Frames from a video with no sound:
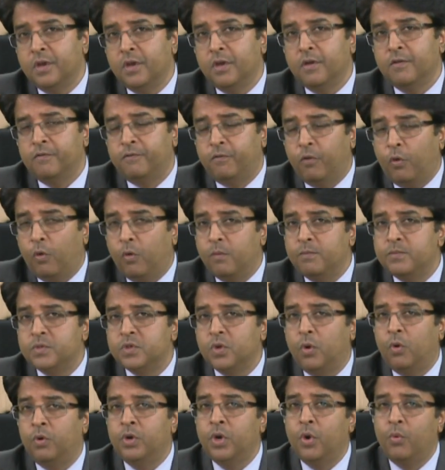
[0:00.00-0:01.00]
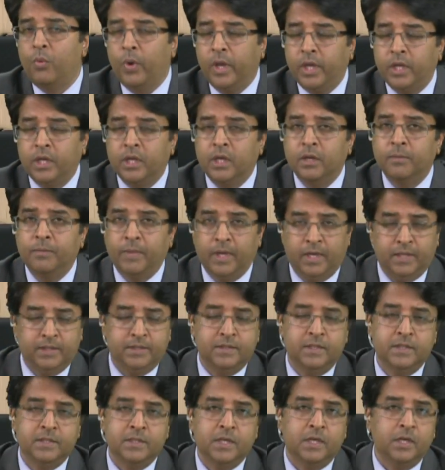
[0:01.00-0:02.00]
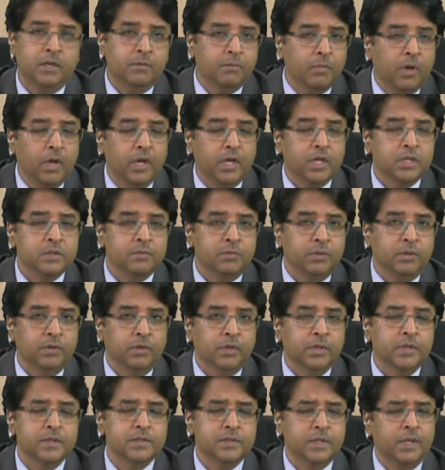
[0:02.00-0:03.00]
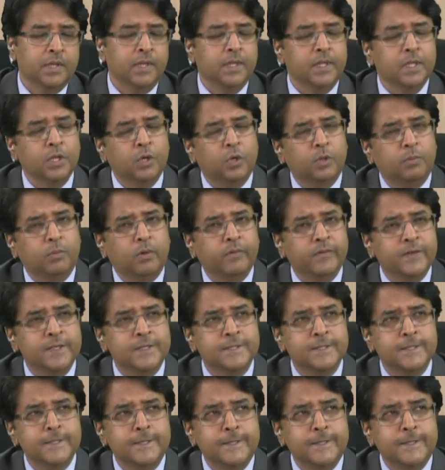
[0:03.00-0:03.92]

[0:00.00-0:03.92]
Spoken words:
forms on a regular basis, and in my experience, I think the Home Office